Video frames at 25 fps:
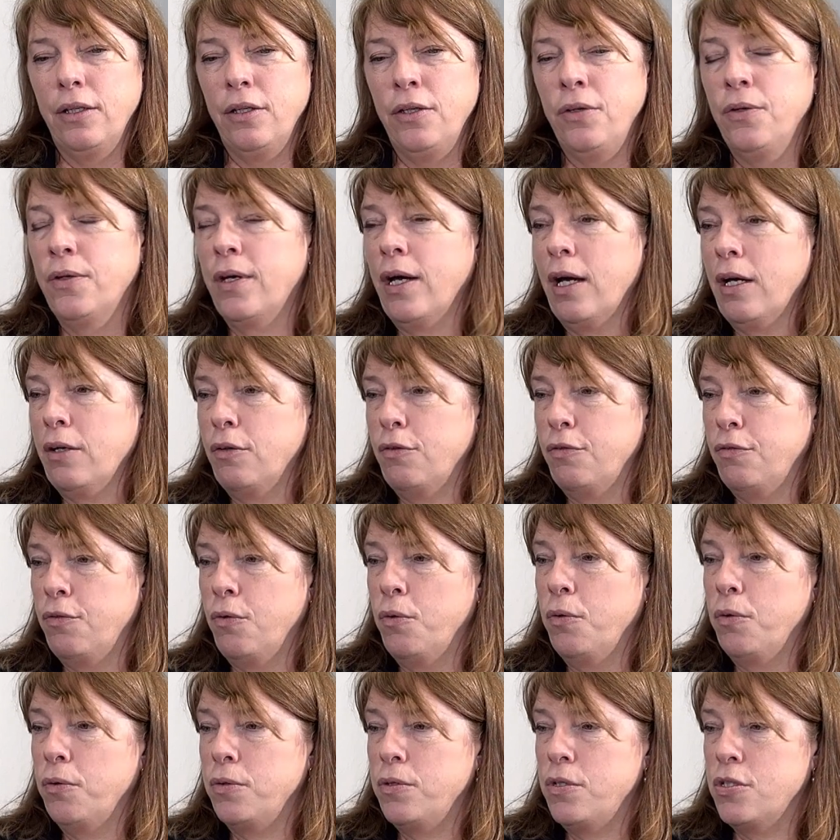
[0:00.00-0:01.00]
you can't
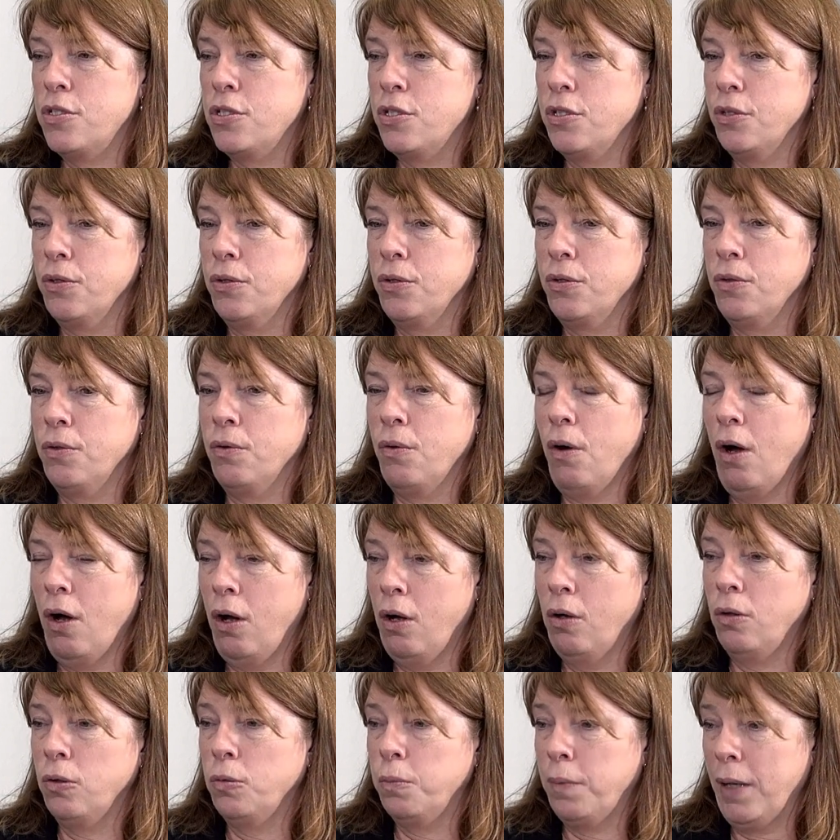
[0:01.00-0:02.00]
afford to
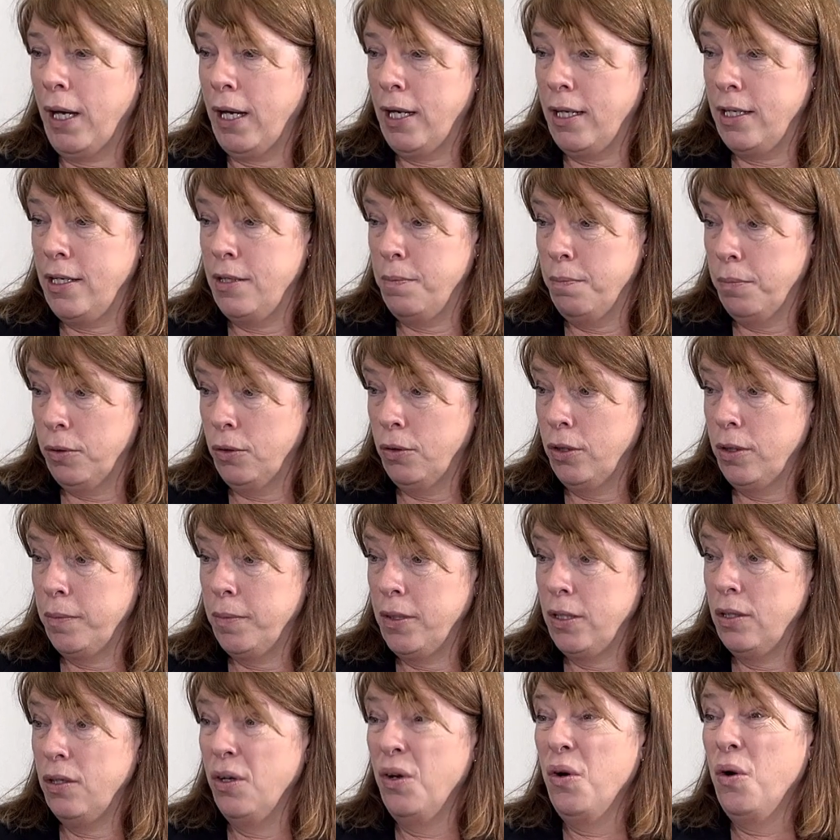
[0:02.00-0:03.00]
hold paid
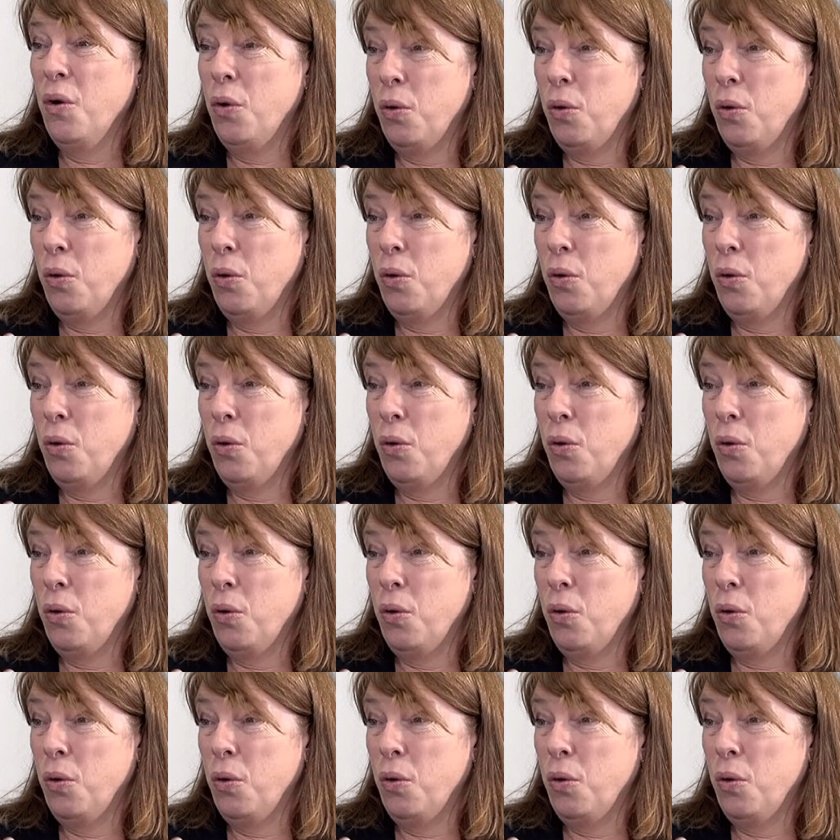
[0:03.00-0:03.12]
employment,